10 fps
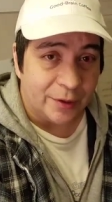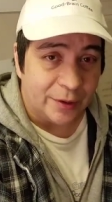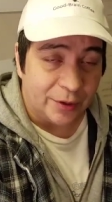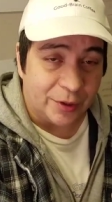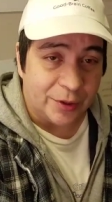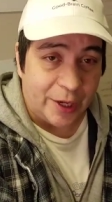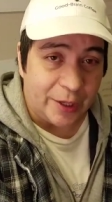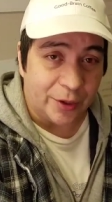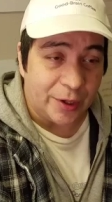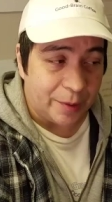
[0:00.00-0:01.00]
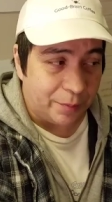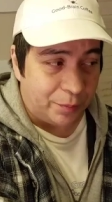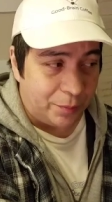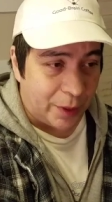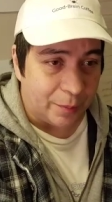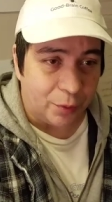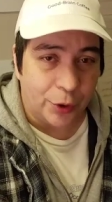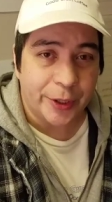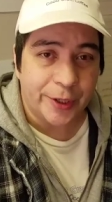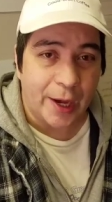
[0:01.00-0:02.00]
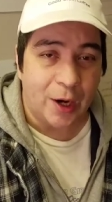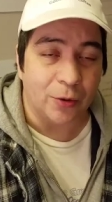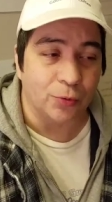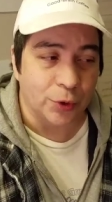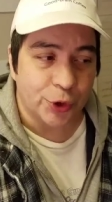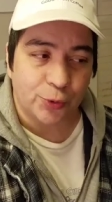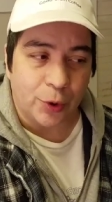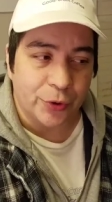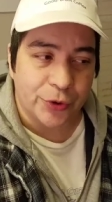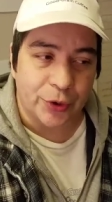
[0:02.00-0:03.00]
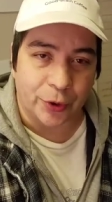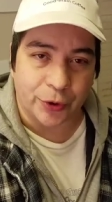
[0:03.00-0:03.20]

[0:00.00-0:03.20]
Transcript: the data and, and pointing out which roasts are